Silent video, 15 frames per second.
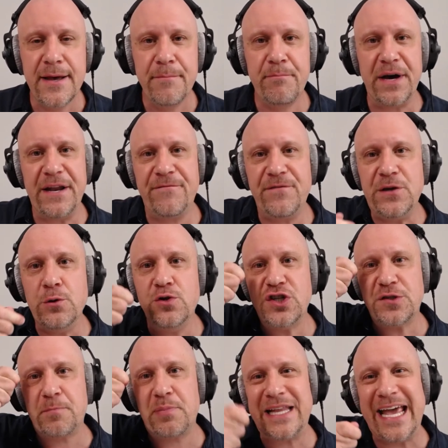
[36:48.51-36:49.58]
But if you
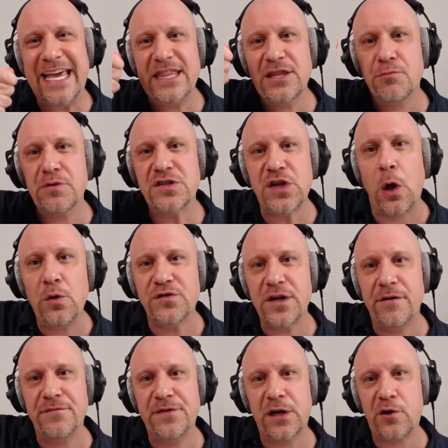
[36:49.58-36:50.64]
just play the result
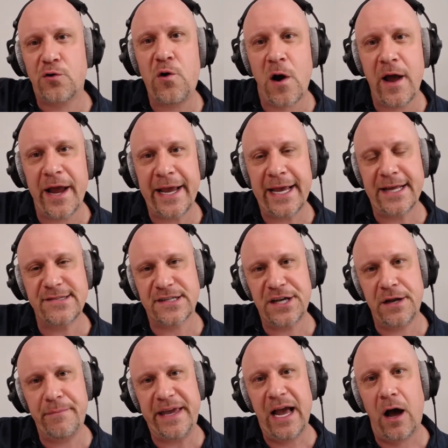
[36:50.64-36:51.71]
of the crying, it's going to
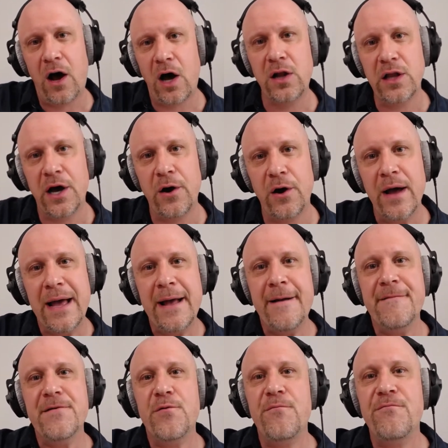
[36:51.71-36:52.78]
be hollow
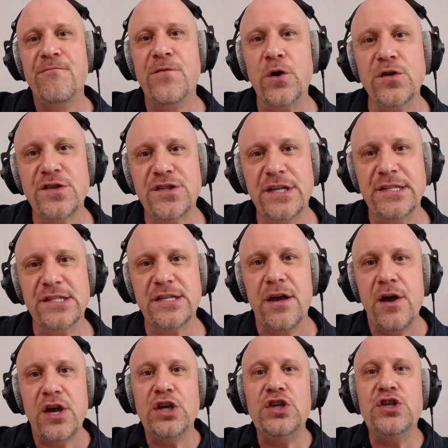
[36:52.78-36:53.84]
versus
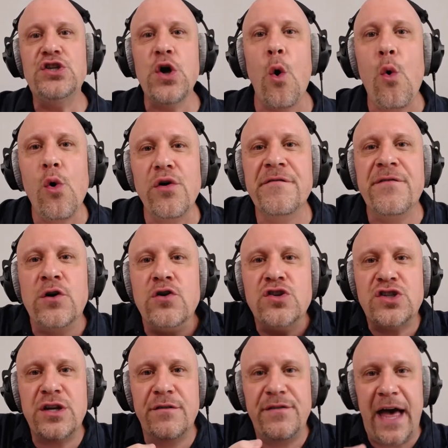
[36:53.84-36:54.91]
your
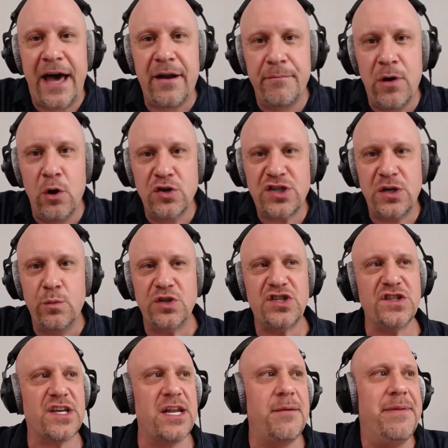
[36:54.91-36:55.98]
version of that emotion, which
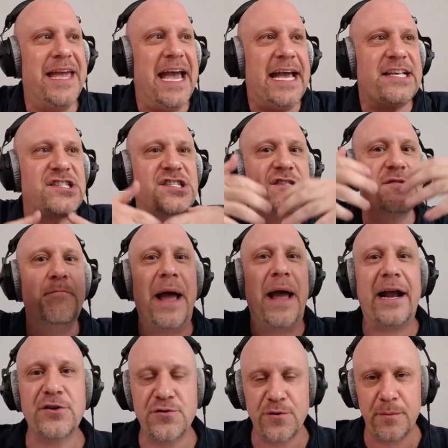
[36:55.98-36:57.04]
is going to be a
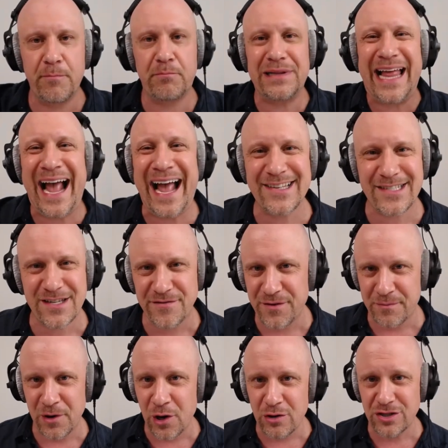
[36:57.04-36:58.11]
spectrum blast of
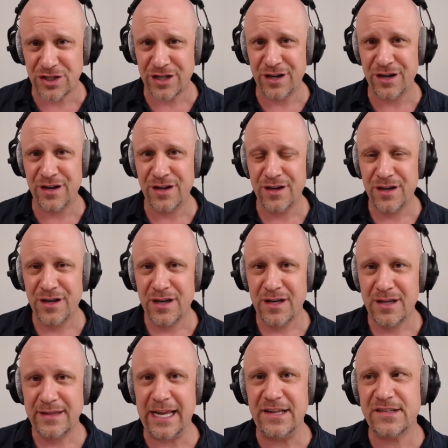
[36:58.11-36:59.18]
emotion
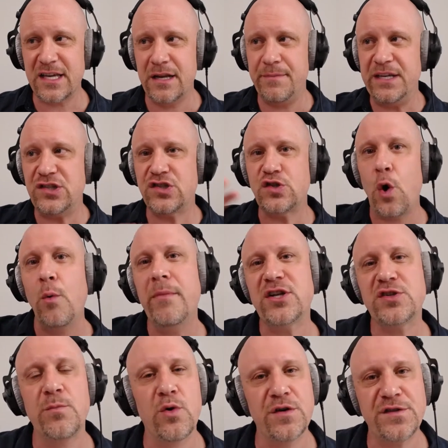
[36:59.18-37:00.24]
that is going to be so
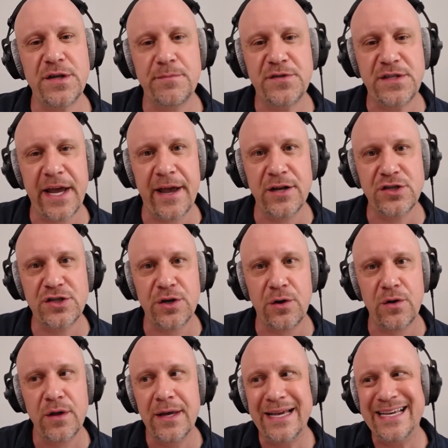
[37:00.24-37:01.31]
much more
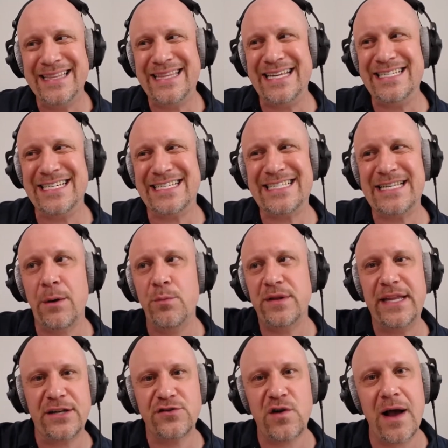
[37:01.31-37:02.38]
substantial than just someone
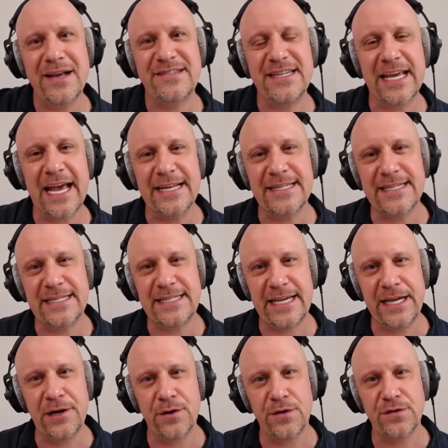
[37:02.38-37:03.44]
that tries to get to
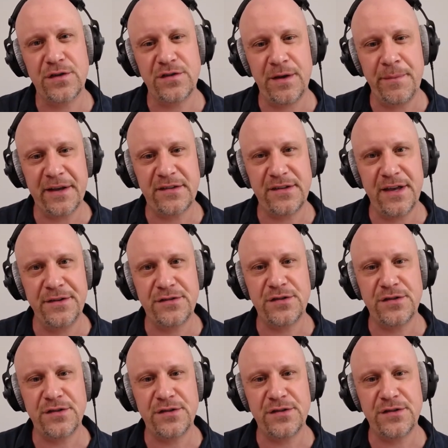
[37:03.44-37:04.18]
tears. Does that make sense?